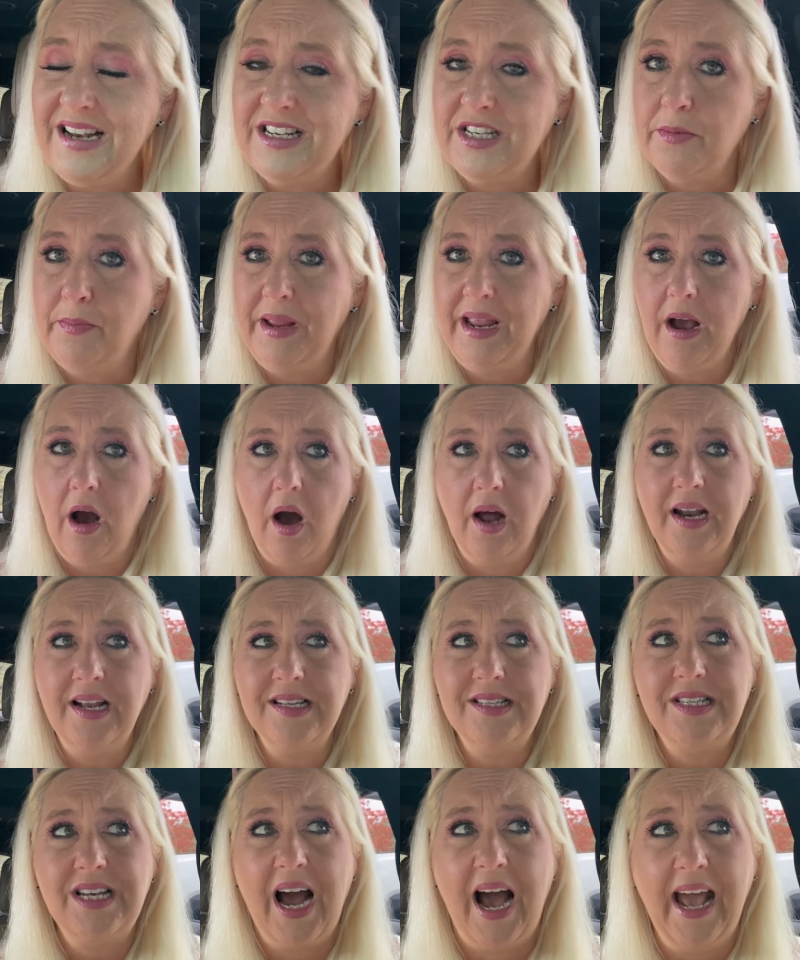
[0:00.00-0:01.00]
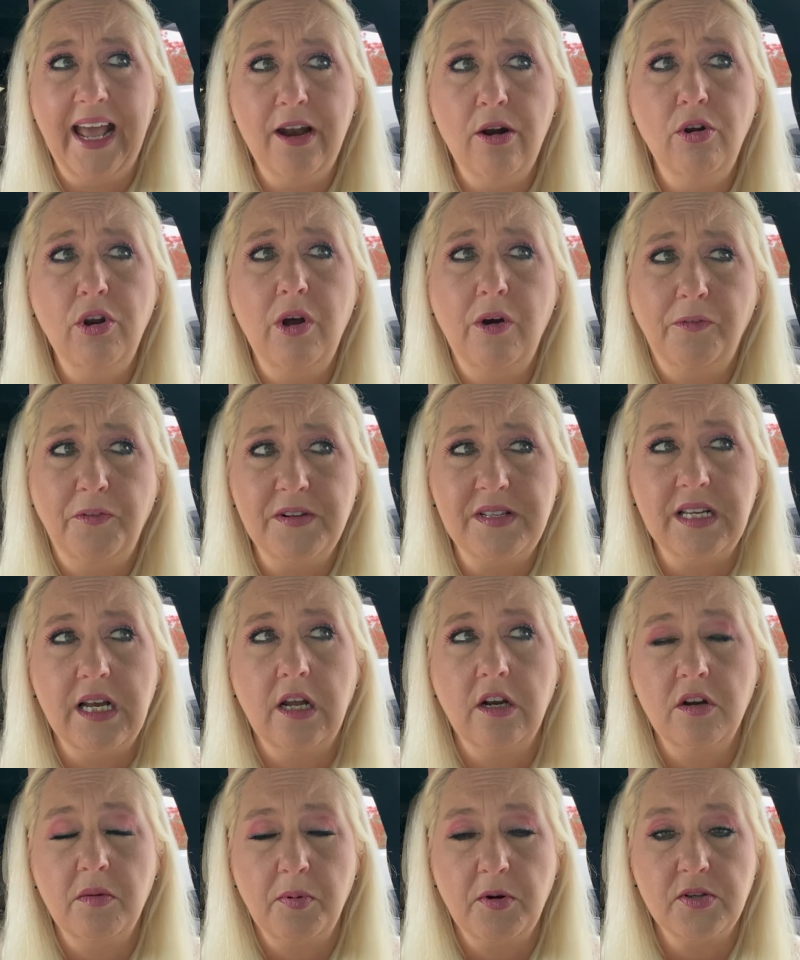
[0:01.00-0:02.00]
to be honest, I don't know if it's
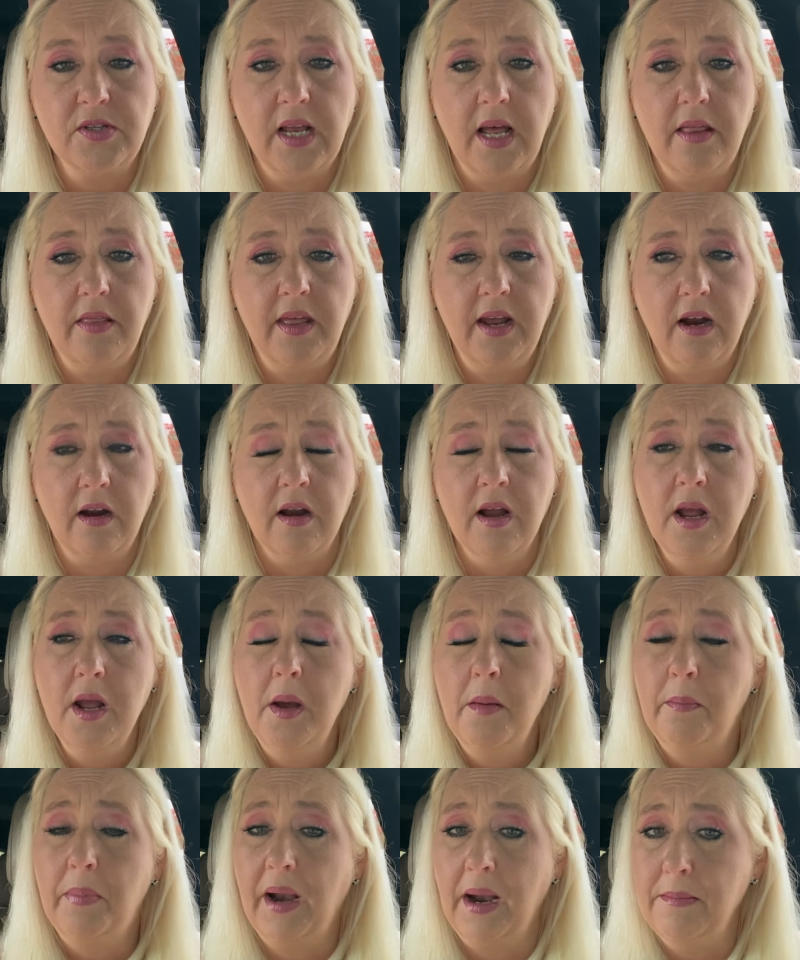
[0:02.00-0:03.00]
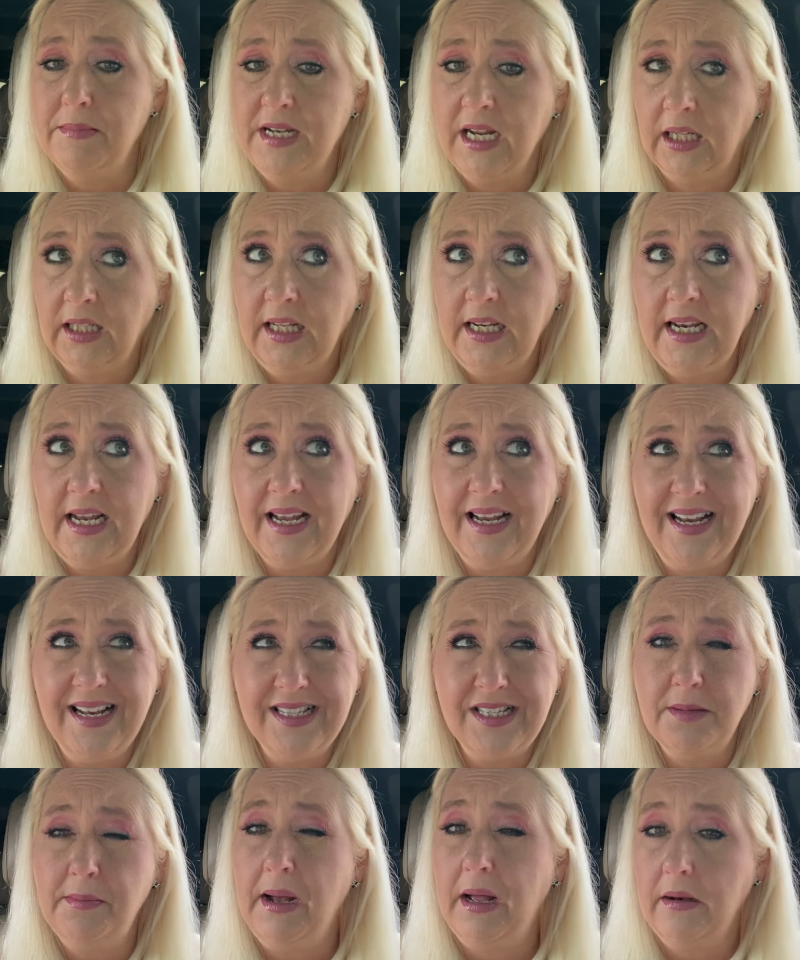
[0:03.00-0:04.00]
100% there, but I'm telling you,
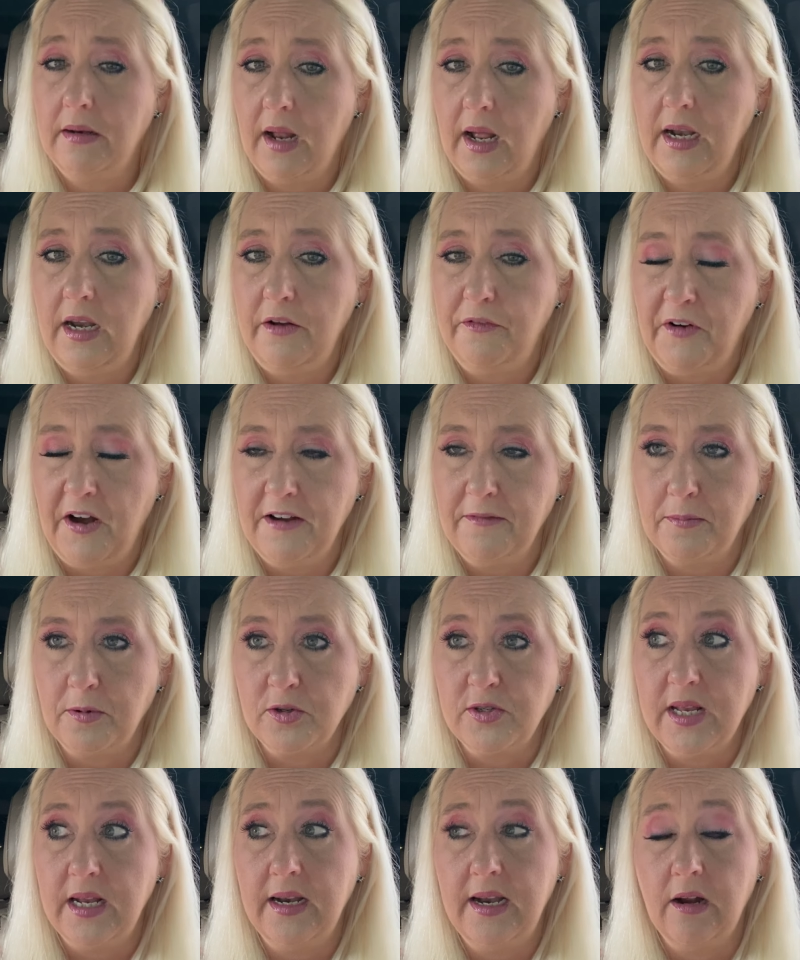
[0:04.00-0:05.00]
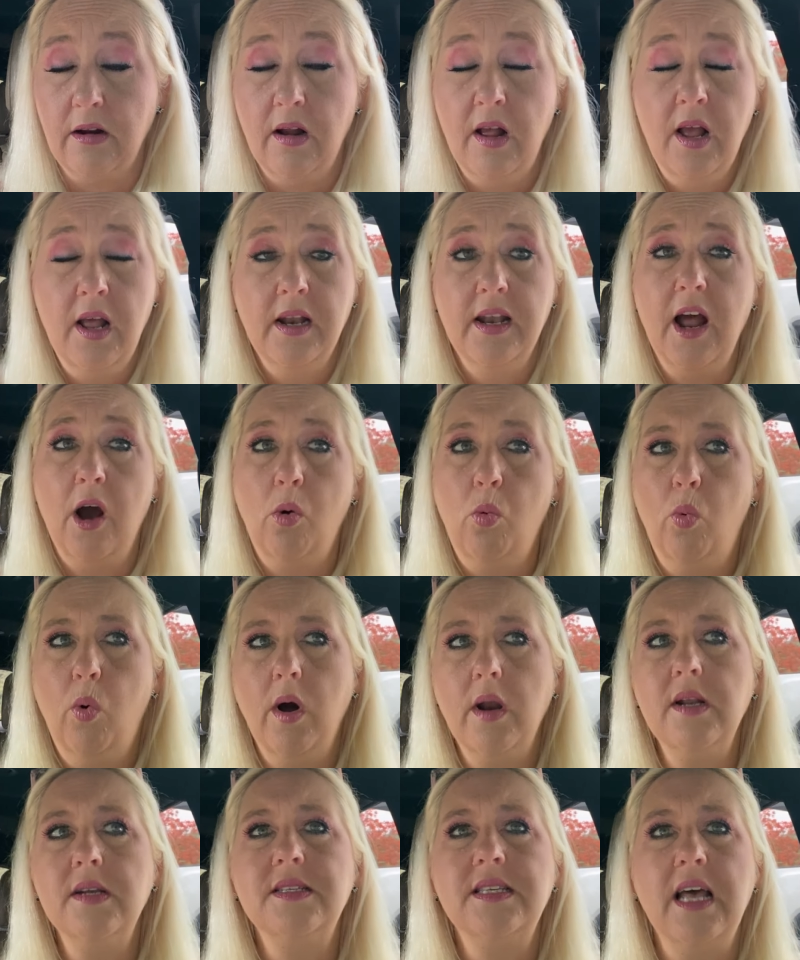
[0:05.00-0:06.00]
it's about 95% there. Now,
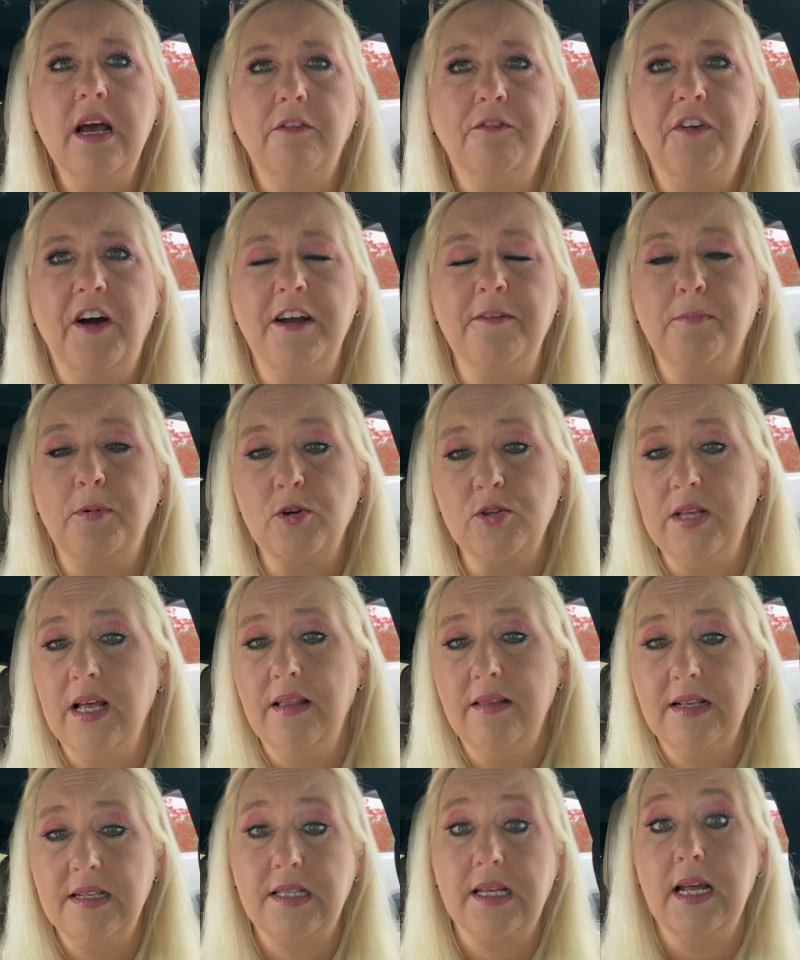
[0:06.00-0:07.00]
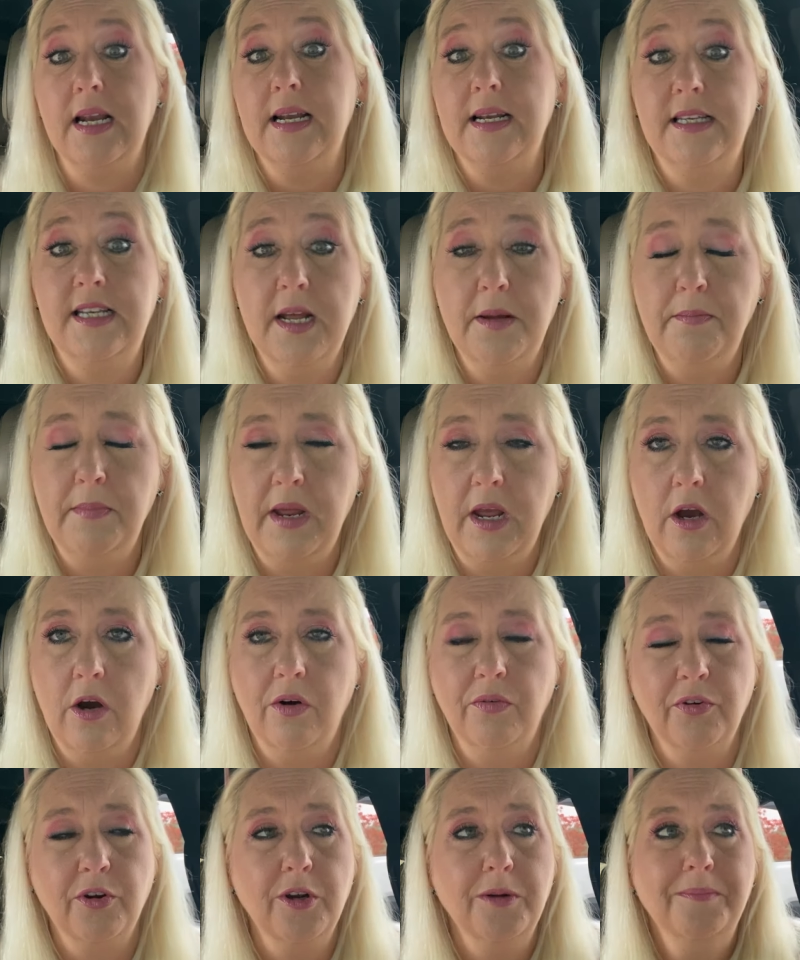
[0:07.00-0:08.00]
what is that 5% that's going to tip me
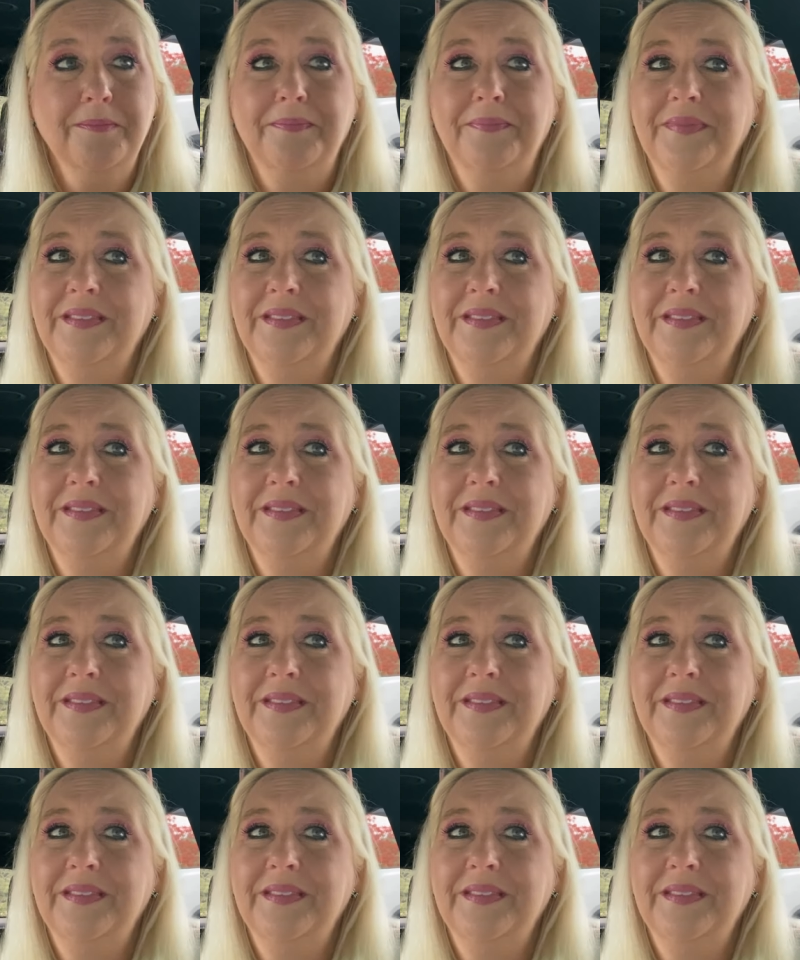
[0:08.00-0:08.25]
over?